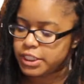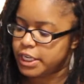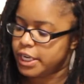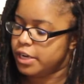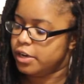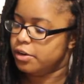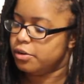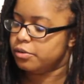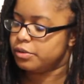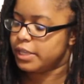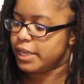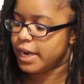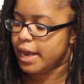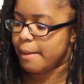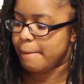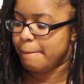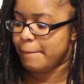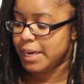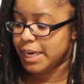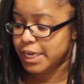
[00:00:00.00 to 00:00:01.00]
gel that
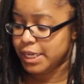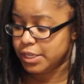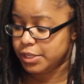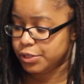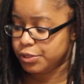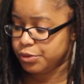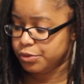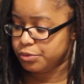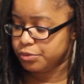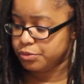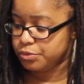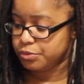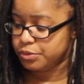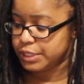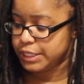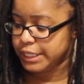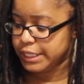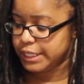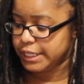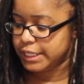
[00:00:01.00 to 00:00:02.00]
I might
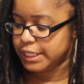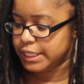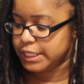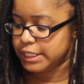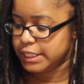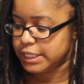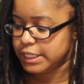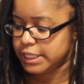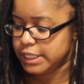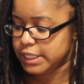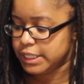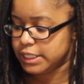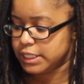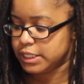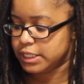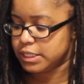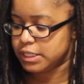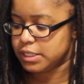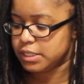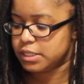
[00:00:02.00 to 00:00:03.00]
use is this